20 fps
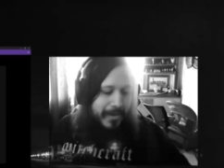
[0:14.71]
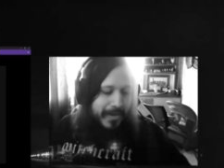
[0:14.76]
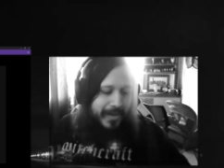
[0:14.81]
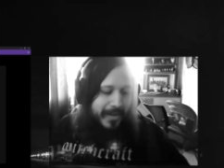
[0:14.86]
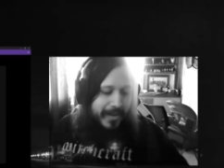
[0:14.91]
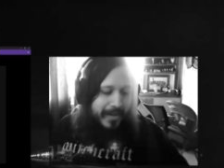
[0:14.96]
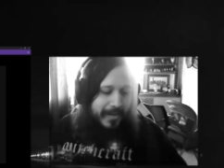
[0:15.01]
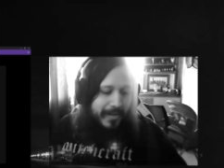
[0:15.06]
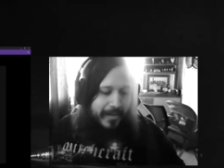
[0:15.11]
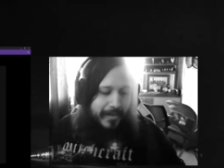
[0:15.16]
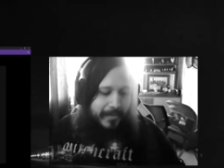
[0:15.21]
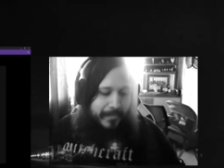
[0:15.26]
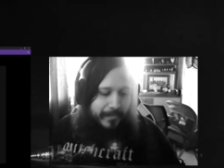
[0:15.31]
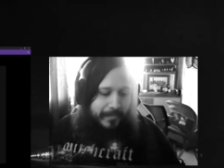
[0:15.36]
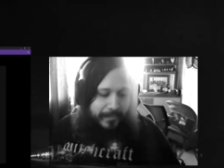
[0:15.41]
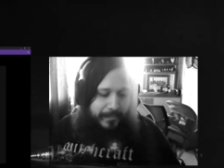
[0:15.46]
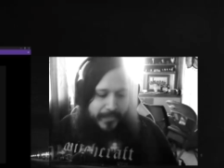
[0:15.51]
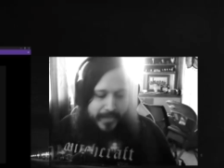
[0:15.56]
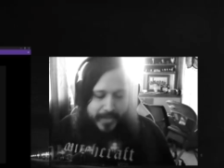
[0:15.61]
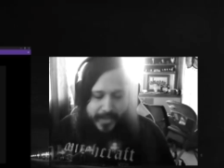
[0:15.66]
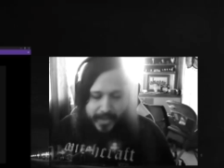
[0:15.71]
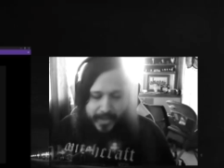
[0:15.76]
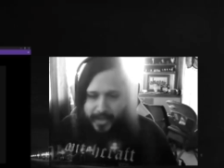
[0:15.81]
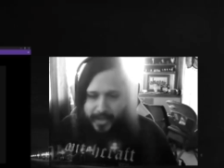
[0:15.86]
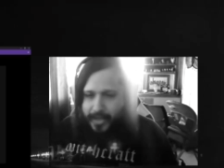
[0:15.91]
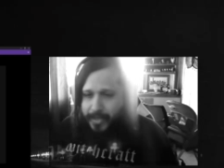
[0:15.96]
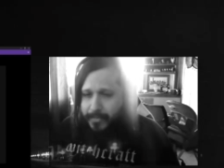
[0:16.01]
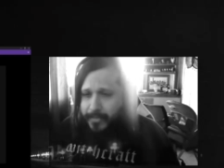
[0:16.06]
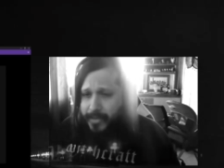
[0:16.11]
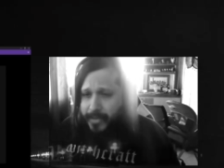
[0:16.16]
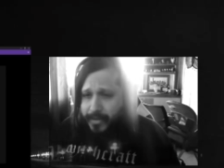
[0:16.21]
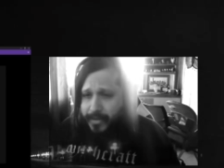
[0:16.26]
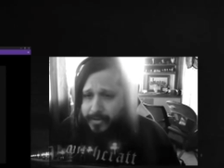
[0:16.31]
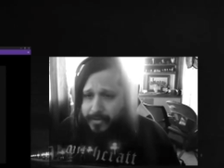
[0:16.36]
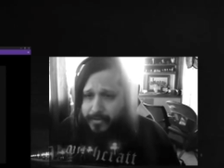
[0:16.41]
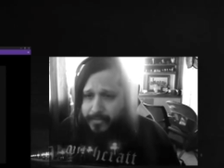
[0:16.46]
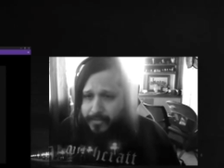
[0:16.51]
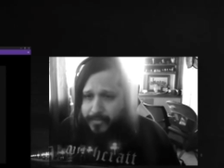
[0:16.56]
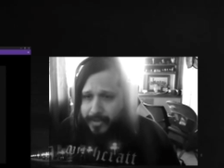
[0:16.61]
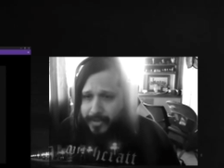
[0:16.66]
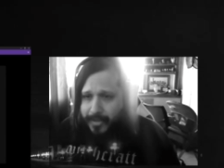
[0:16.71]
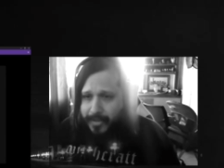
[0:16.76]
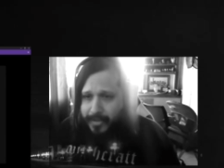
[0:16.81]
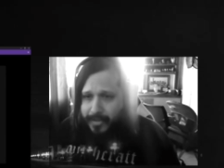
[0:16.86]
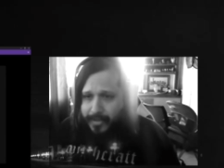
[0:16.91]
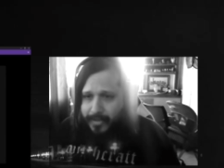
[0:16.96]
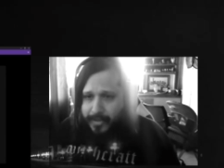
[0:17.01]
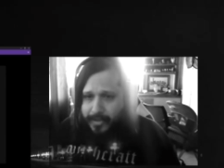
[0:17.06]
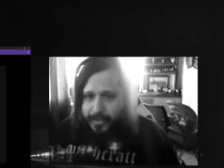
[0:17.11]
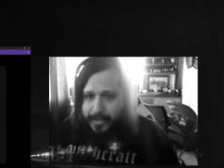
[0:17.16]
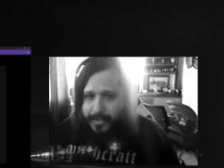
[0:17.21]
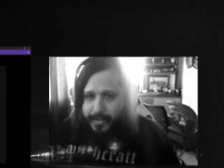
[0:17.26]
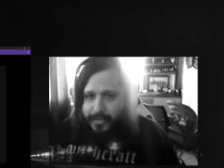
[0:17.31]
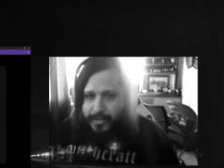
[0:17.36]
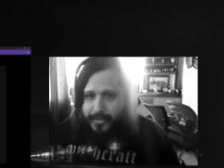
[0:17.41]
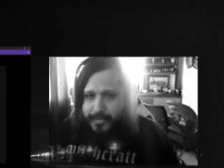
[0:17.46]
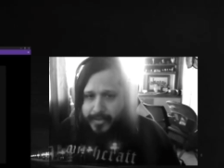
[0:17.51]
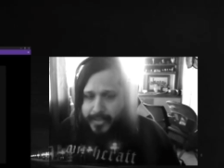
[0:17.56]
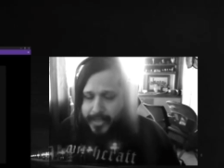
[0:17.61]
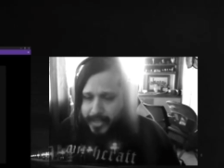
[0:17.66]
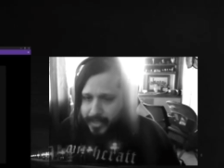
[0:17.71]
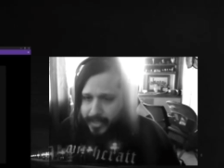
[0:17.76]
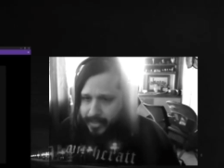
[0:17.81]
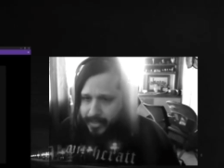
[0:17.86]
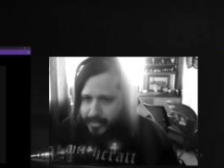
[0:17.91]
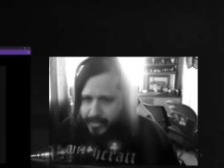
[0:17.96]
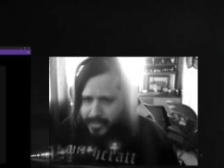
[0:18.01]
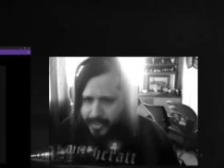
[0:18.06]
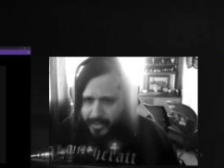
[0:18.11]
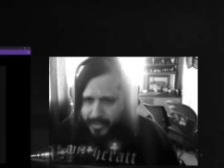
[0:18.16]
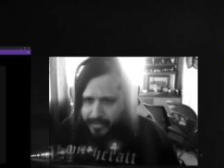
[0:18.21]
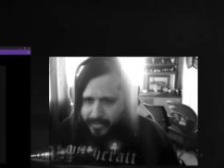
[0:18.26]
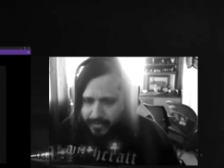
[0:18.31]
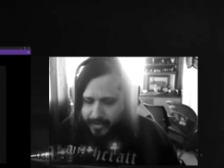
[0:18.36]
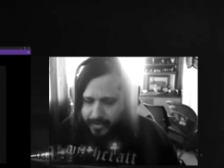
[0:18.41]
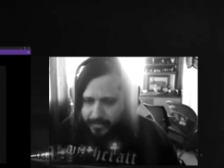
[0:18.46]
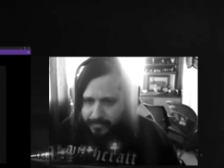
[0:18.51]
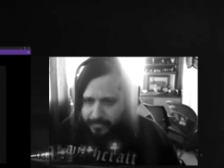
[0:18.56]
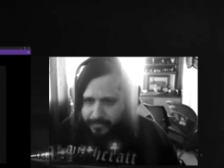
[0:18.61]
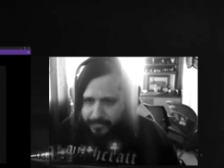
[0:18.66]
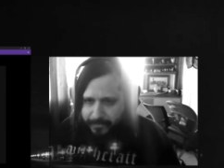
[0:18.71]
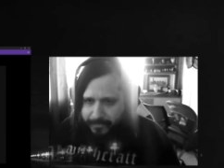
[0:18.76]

But um, today I'm here with Tei. Tei is fine?